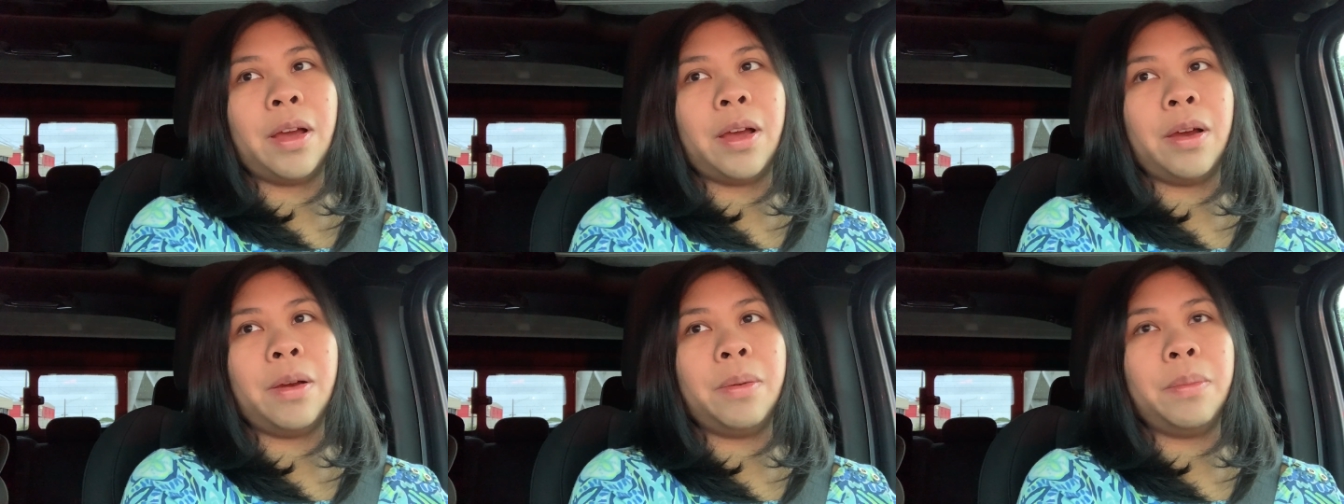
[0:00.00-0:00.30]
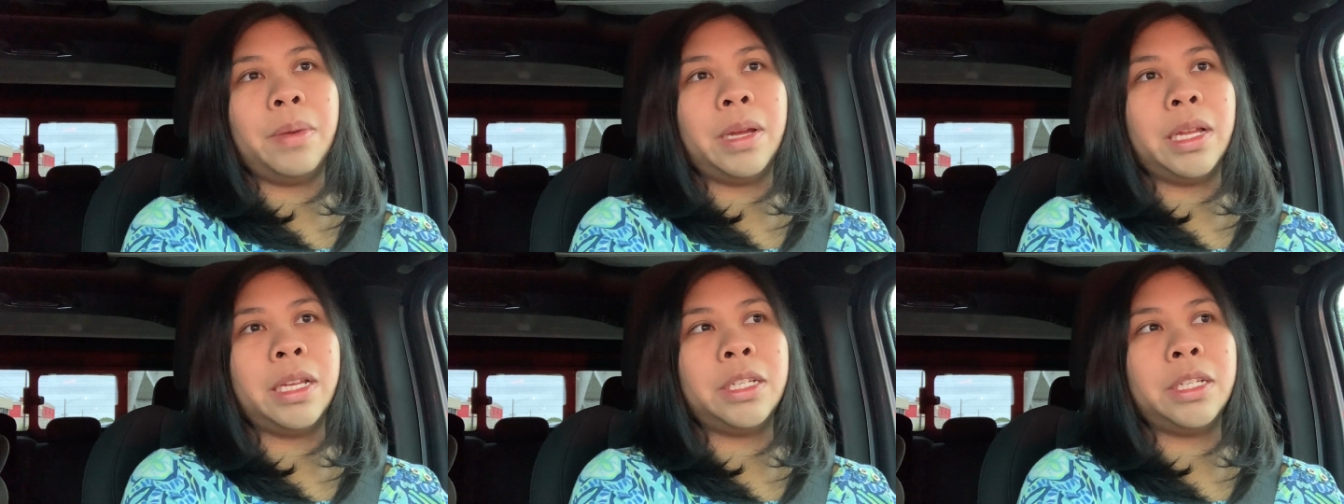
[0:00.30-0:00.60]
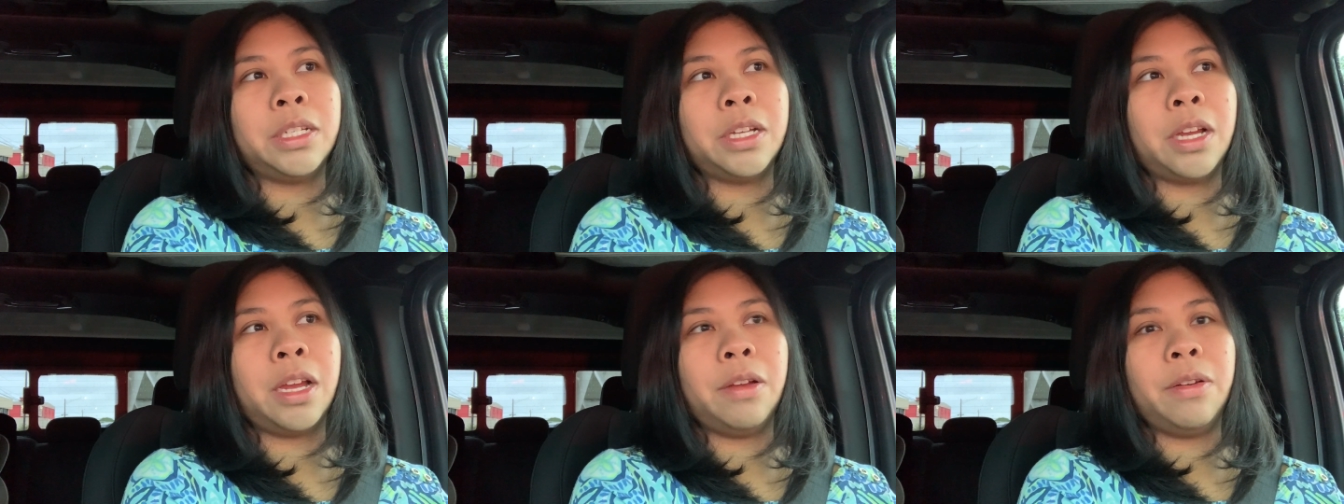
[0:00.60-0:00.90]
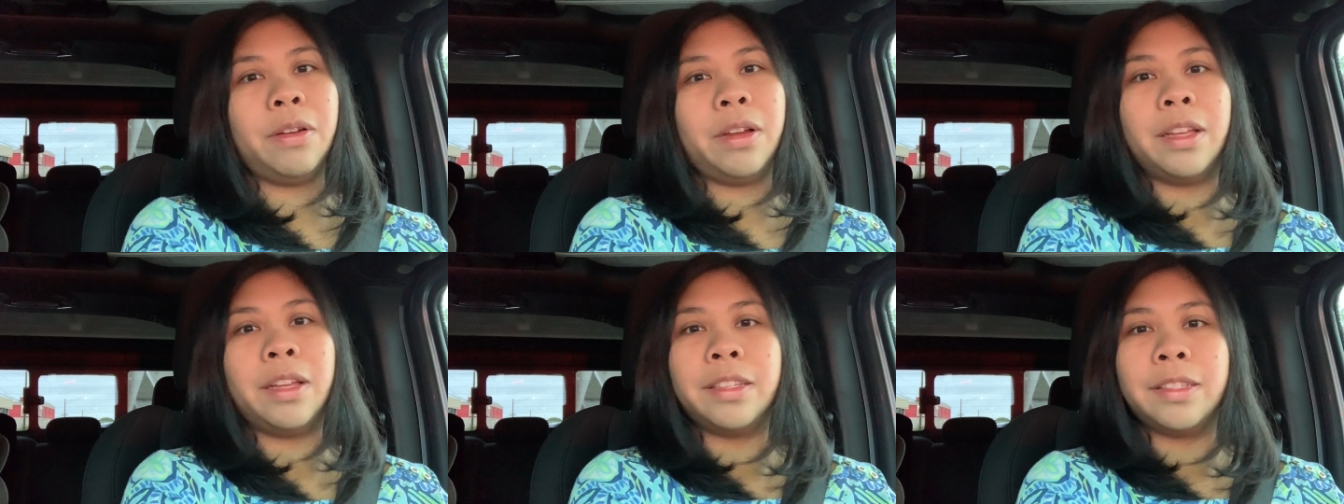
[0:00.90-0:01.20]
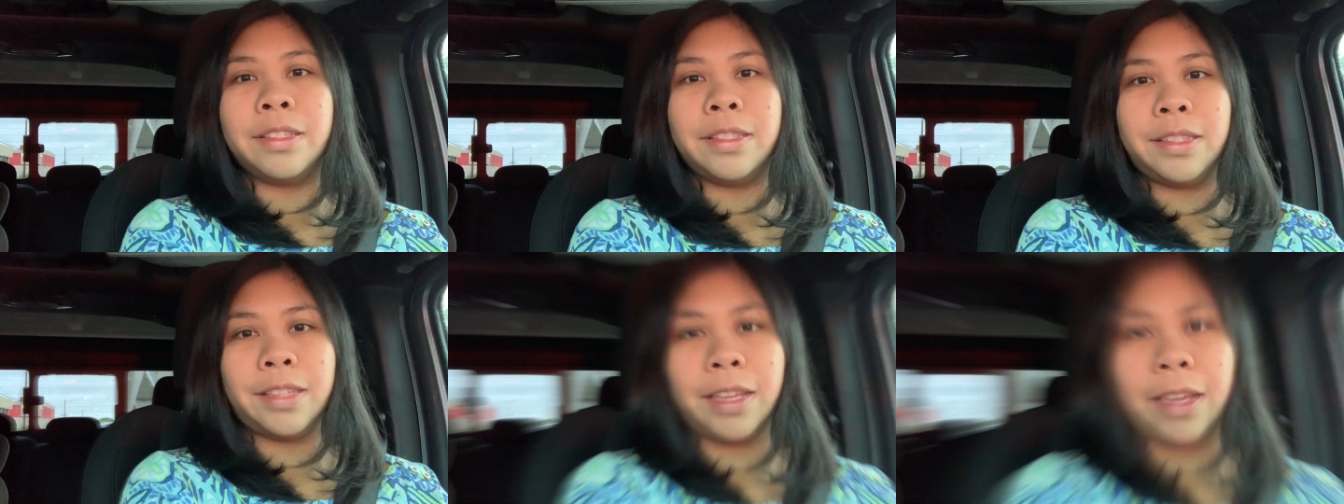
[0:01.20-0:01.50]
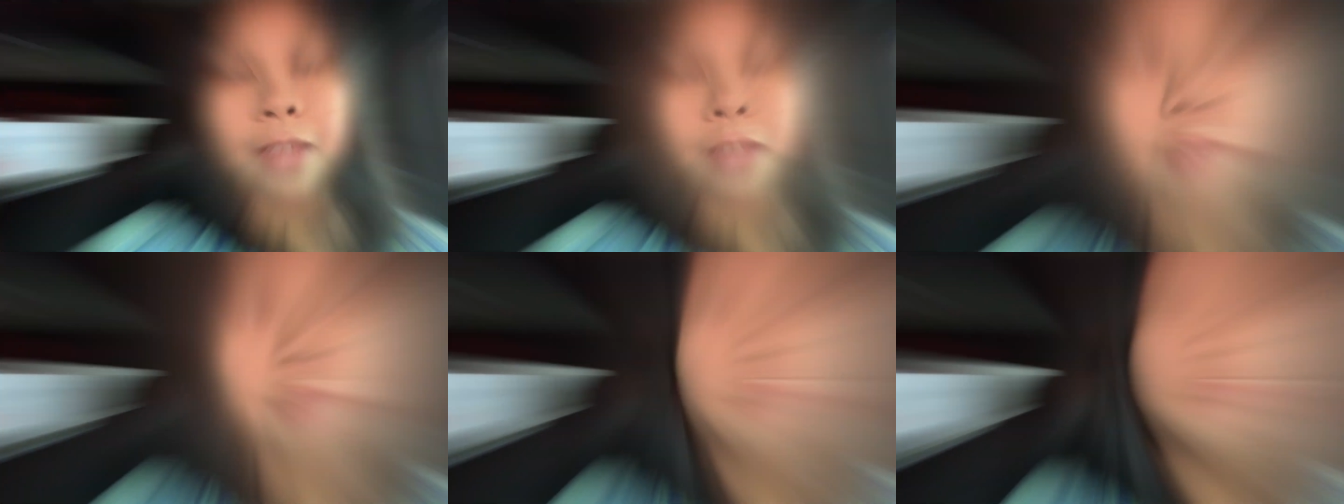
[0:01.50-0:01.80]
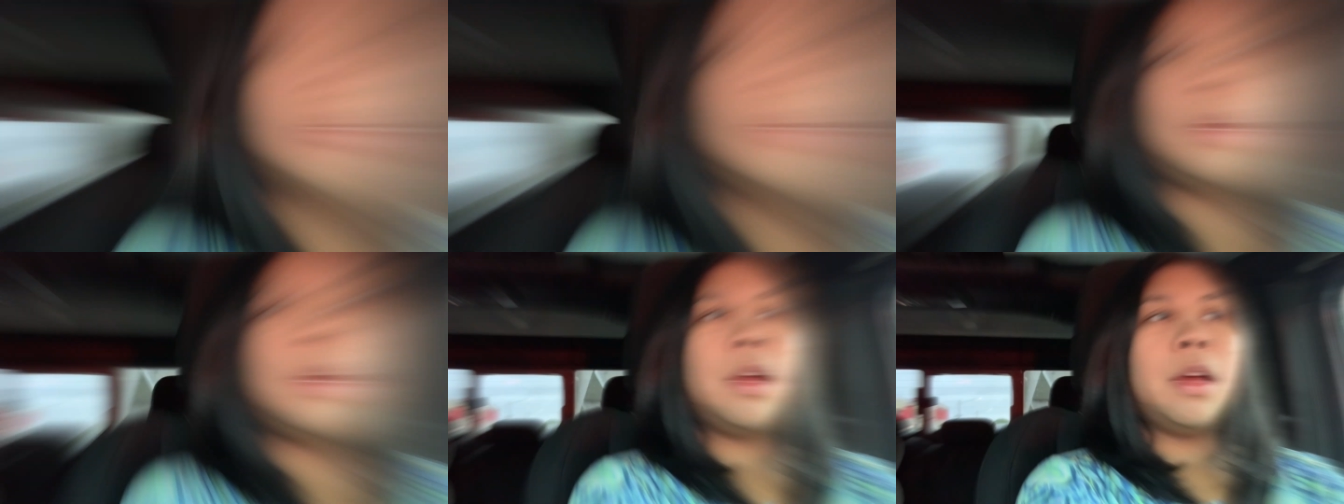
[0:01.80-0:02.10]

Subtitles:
how much Kyra has done.